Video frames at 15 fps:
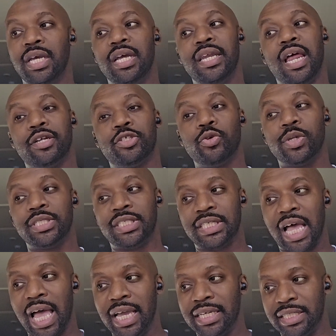Now, to a
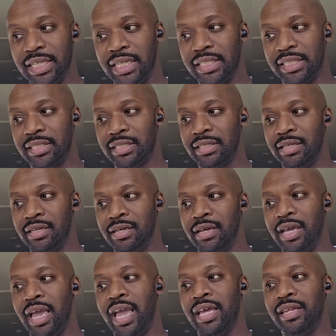scientist,
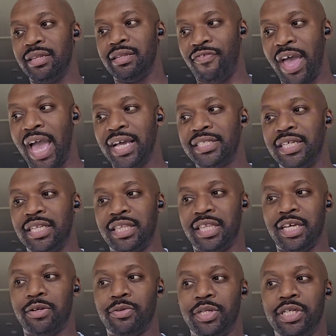and facts and
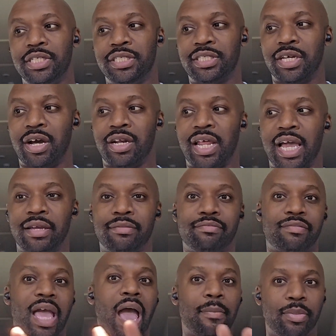theories are like
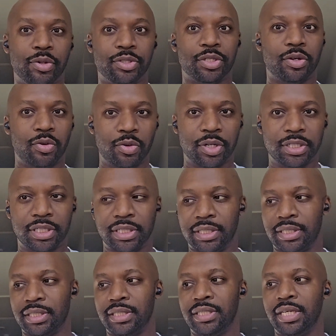apples and
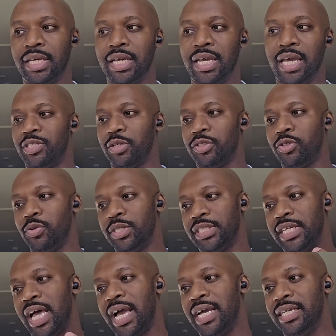oranges. So to a
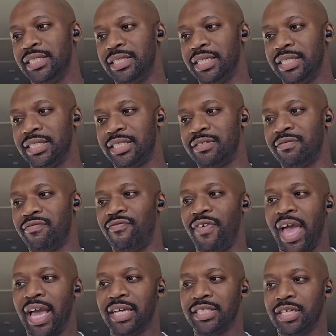scientist,
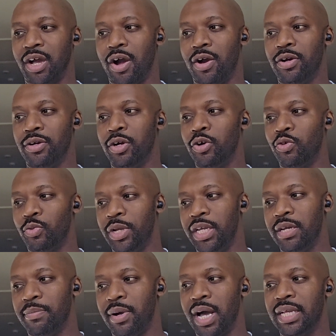facts are
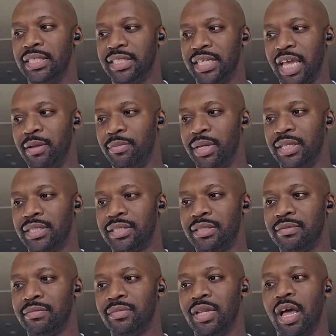agreed upon statements
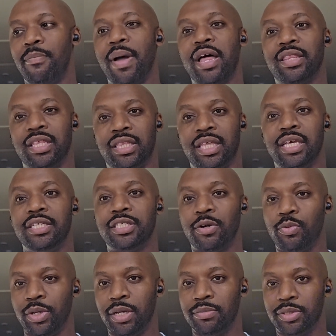about the things that
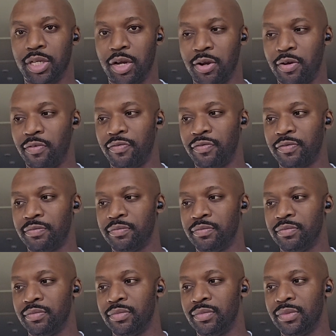we observe.
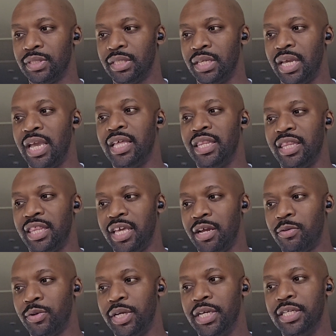And
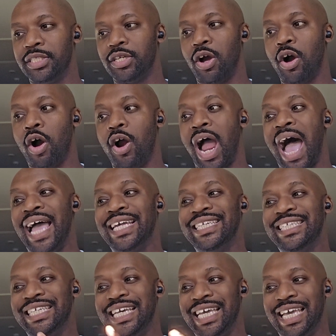theories are
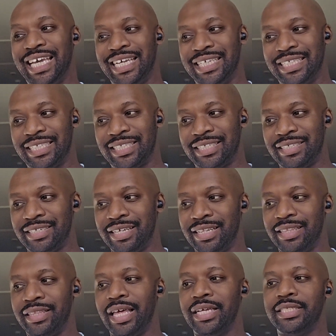ideas
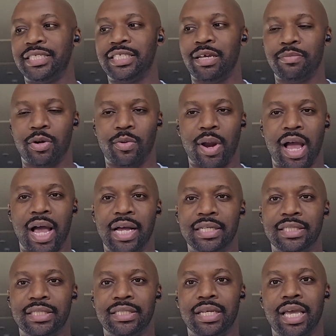that
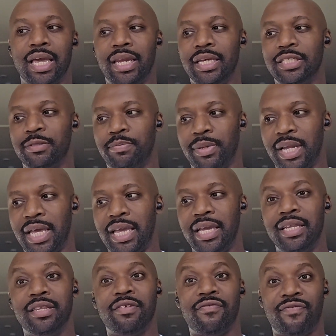summarize and
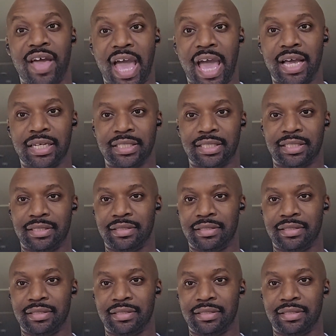explain the facts.